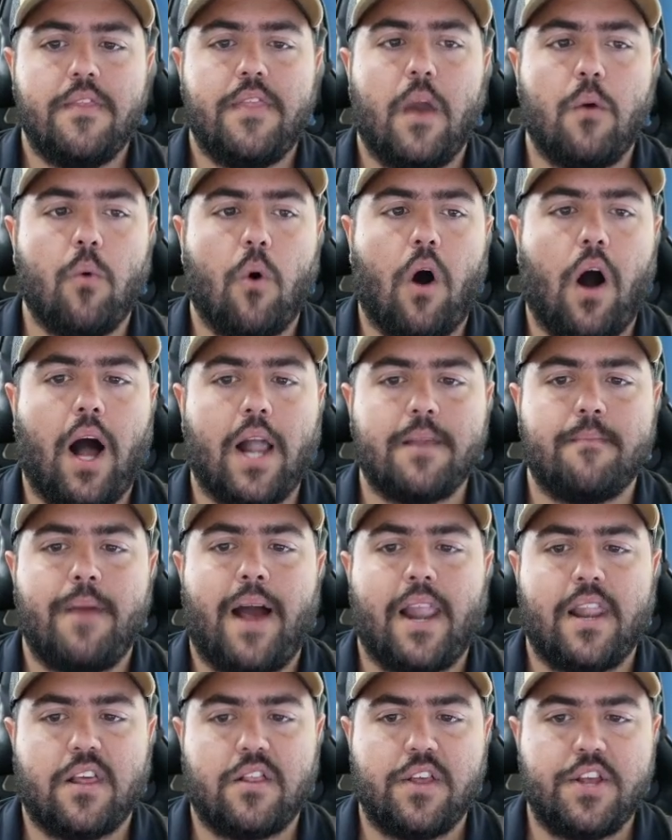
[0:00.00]
they will
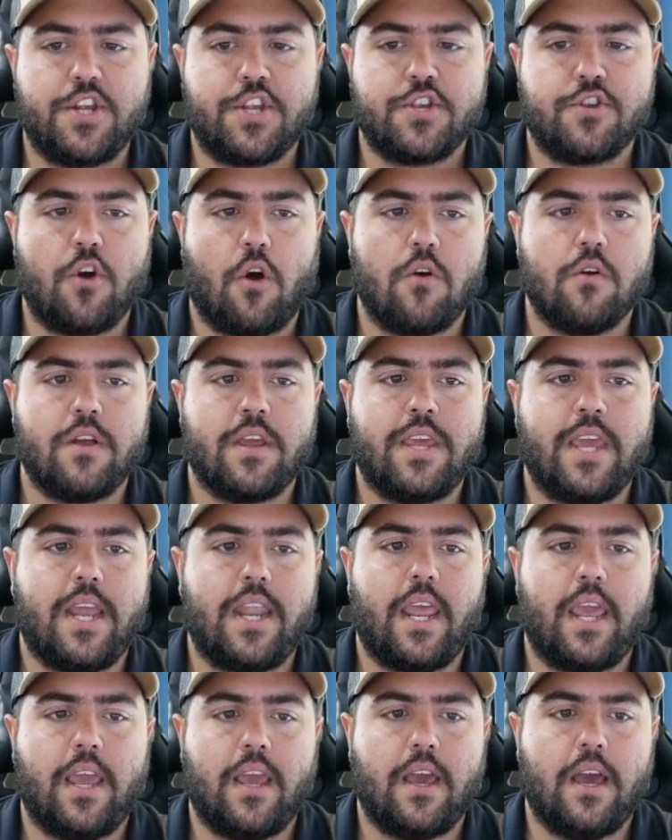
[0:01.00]
automatically start
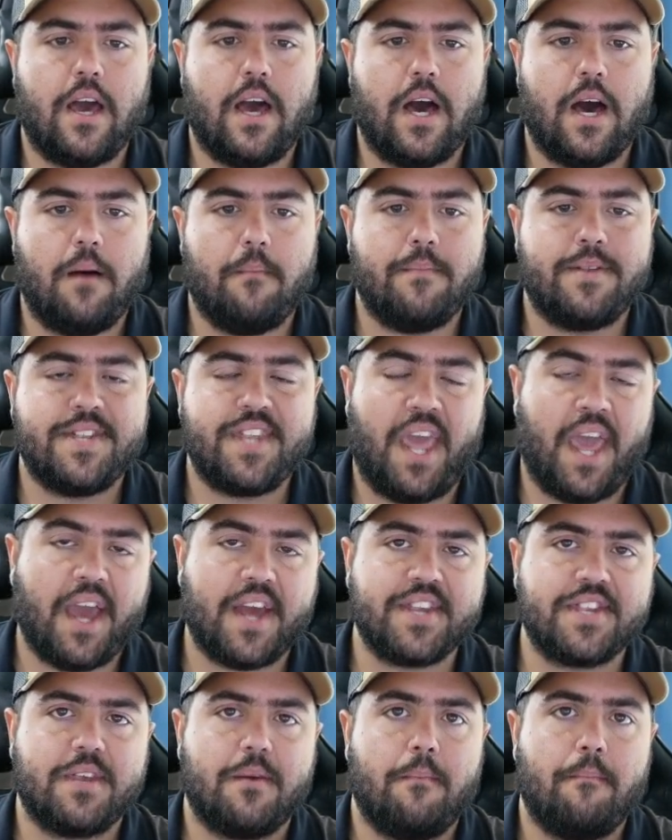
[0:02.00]
getting
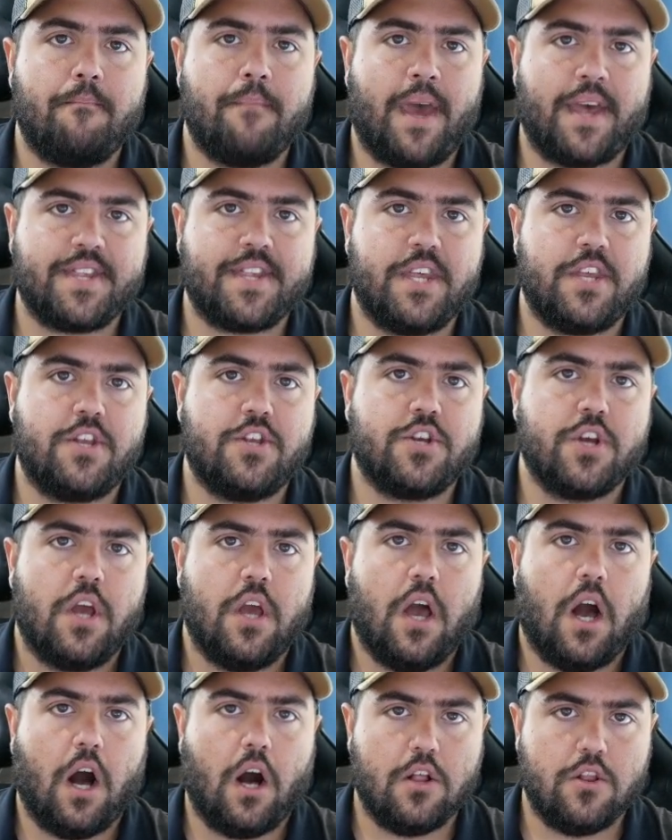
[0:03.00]
text message
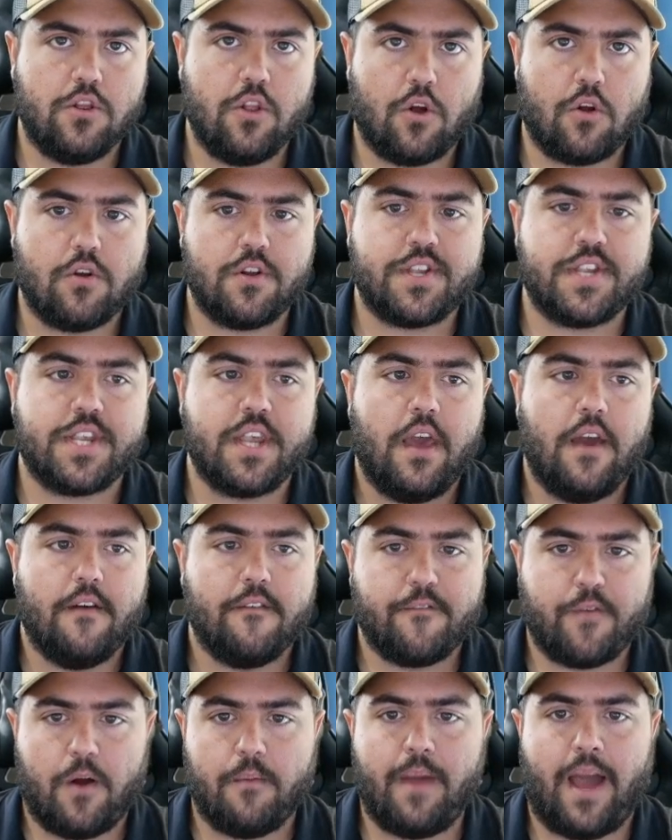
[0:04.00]
alerts
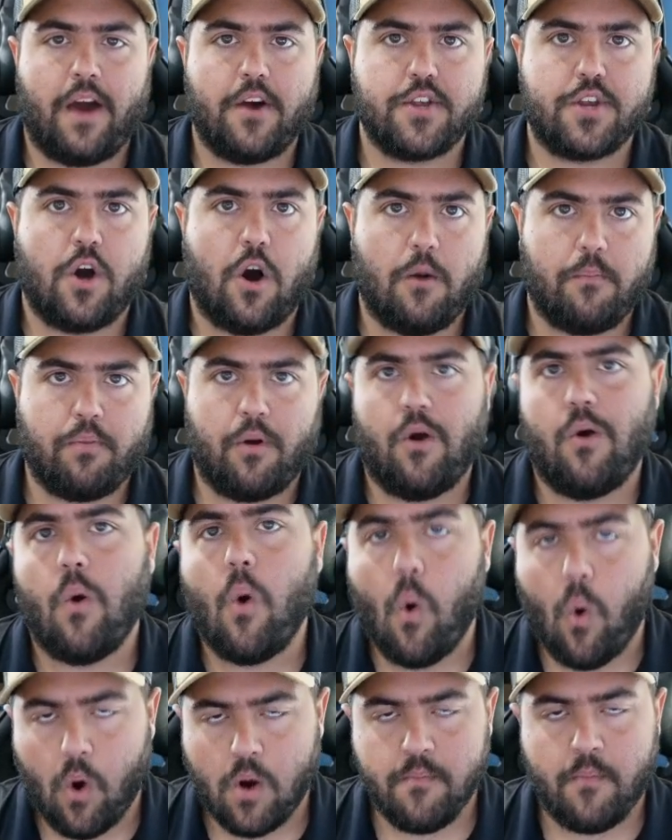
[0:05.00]
from House Call
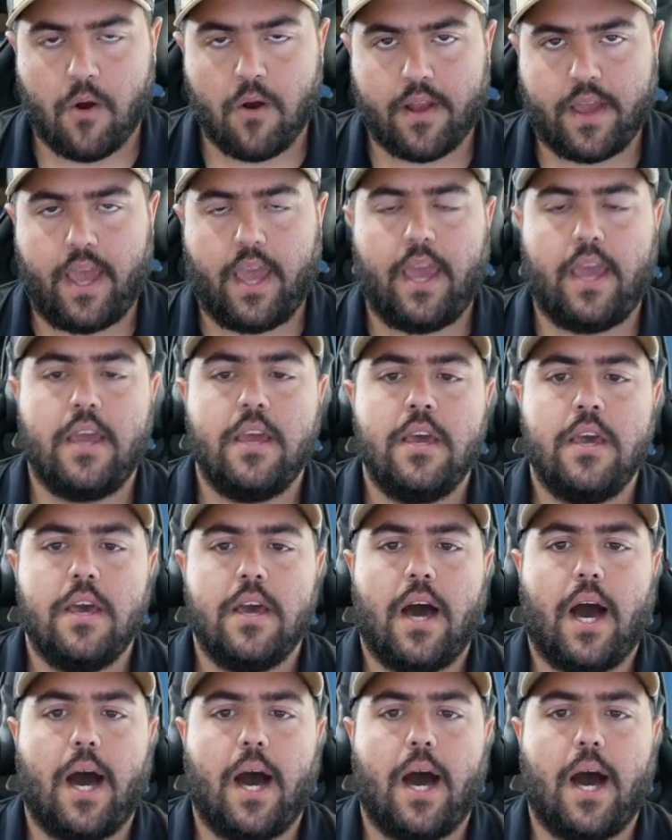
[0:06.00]
Pro or Mark8,